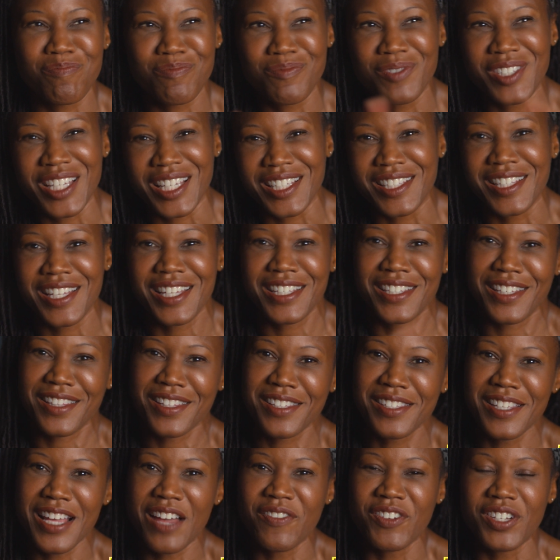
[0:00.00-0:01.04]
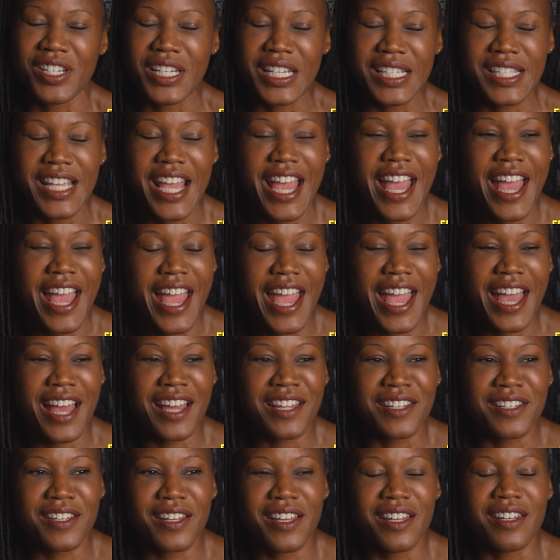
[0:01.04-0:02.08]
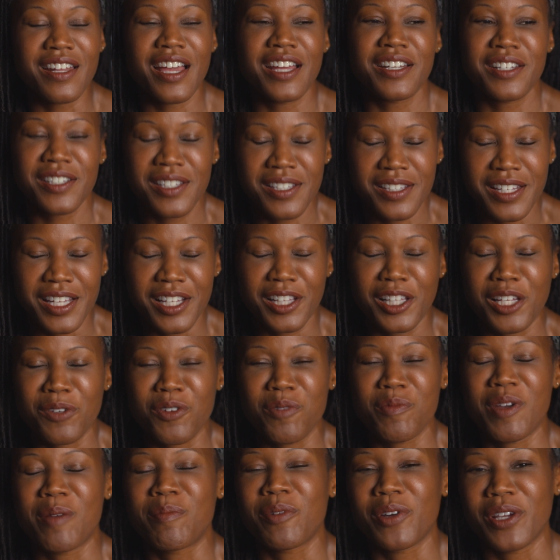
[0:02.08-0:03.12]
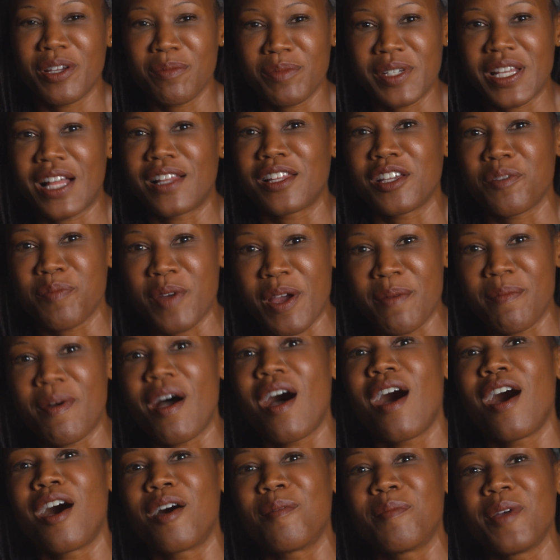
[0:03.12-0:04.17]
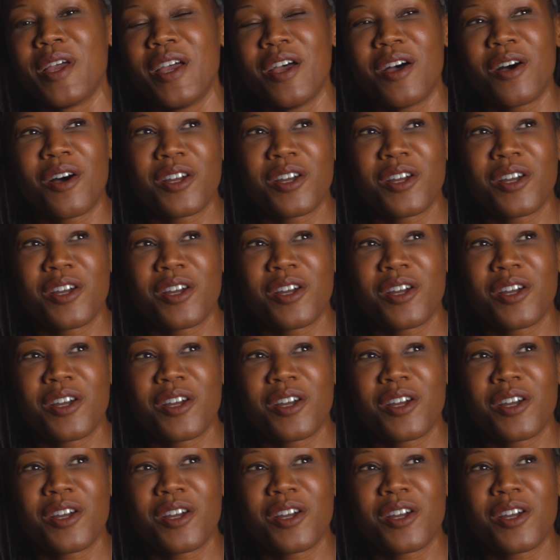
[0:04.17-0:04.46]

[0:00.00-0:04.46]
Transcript: 60s and the 70s, and I distinctly remember him telling my mom